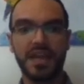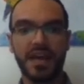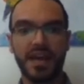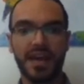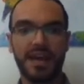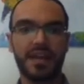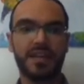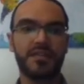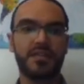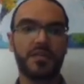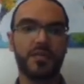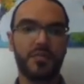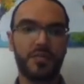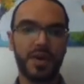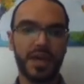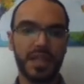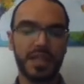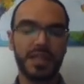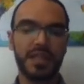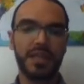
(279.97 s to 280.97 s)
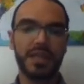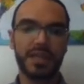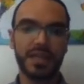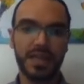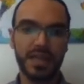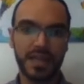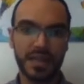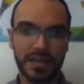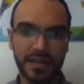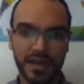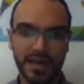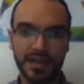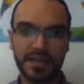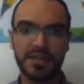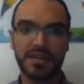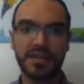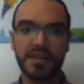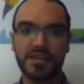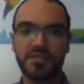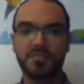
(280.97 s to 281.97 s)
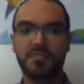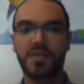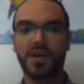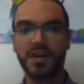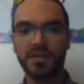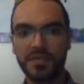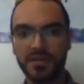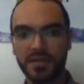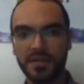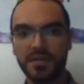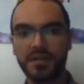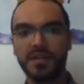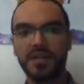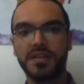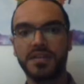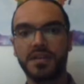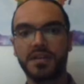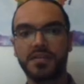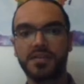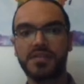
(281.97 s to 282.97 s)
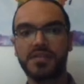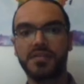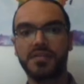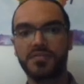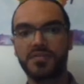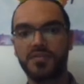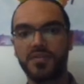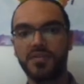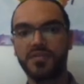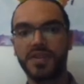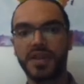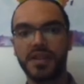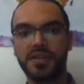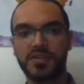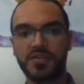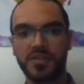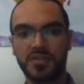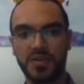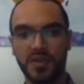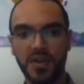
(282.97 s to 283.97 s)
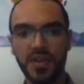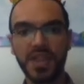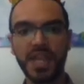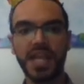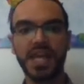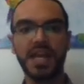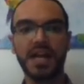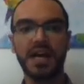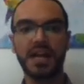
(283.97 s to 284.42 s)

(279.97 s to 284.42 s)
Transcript: and when a king dies, his brother inherits the throne, and so on,